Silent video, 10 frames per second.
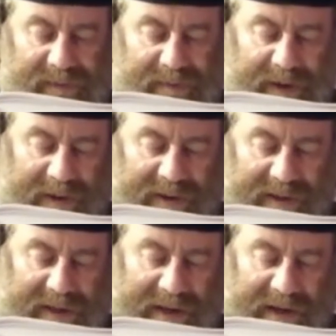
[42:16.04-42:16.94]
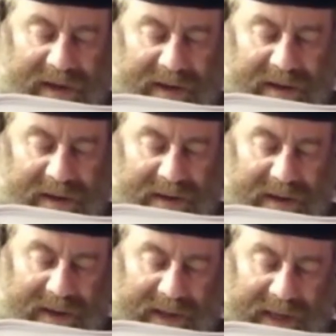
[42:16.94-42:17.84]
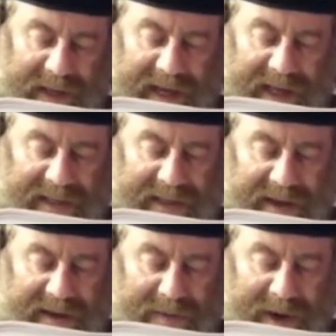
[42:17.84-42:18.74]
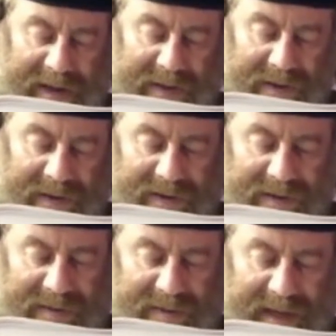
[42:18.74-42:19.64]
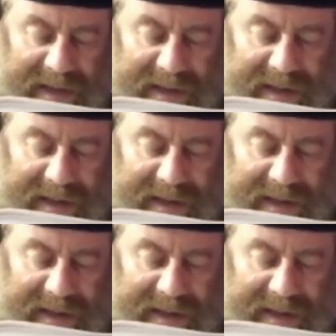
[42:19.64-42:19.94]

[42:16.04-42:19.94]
Because he likes wine also. That's